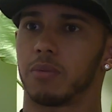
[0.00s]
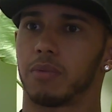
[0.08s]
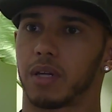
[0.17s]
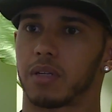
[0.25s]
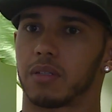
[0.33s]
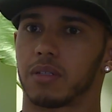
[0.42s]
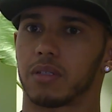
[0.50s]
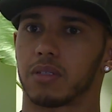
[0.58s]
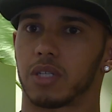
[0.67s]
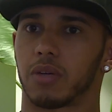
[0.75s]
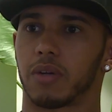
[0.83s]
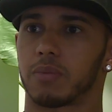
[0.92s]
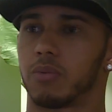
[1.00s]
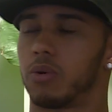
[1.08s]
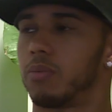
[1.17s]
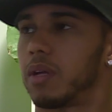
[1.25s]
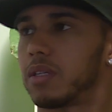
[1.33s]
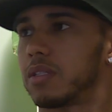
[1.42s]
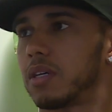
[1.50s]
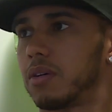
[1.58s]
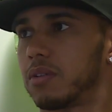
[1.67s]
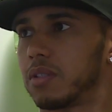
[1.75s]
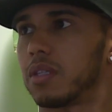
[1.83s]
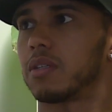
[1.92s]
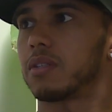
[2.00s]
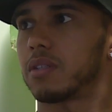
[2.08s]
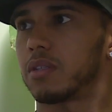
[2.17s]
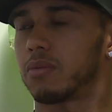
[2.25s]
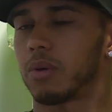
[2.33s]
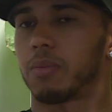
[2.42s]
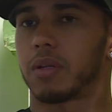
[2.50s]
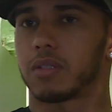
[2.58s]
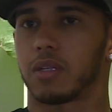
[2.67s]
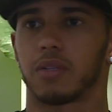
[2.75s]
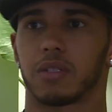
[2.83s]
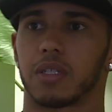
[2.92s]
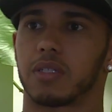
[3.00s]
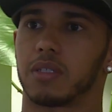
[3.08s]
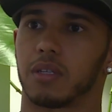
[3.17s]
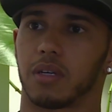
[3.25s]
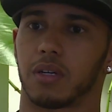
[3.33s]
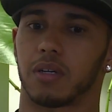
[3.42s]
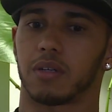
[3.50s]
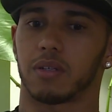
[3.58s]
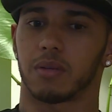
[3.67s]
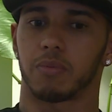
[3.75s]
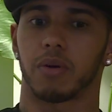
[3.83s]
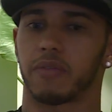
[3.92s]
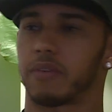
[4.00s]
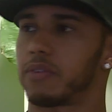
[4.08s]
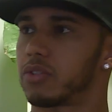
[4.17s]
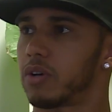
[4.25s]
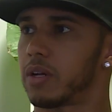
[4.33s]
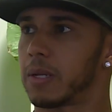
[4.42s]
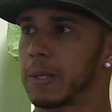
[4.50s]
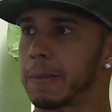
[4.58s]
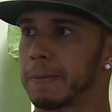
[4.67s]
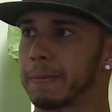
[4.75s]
Your blood generates more blood cells and red blood cells, and it's perfect for training.